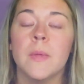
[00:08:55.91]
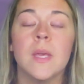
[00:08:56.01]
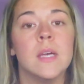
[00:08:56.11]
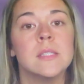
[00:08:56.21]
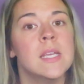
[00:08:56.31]

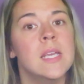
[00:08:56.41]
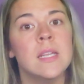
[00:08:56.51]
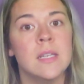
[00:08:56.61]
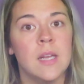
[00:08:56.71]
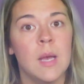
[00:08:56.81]
because he
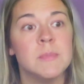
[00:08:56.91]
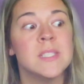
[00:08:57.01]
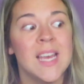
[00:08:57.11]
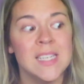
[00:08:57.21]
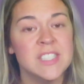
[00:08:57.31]
ended up
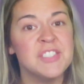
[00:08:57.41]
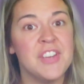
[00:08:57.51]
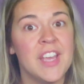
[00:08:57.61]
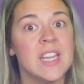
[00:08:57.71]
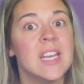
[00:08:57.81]

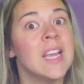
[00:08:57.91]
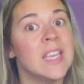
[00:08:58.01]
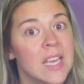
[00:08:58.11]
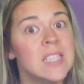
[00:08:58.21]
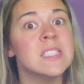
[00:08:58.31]
testifying
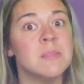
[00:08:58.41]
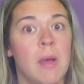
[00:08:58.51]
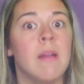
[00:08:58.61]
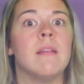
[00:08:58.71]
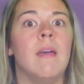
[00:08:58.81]
against
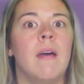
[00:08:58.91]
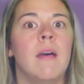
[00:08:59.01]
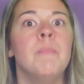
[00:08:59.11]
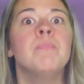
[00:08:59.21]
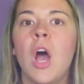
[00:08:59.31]

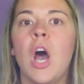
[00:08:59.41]
Monica.